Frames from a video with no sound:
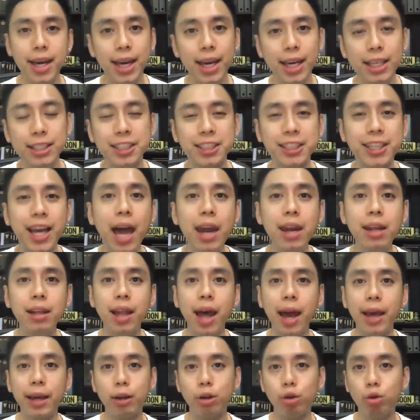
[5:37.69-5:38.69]
is kind of
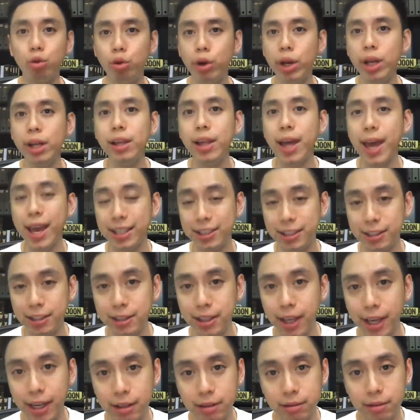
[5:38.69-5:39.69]
like real estate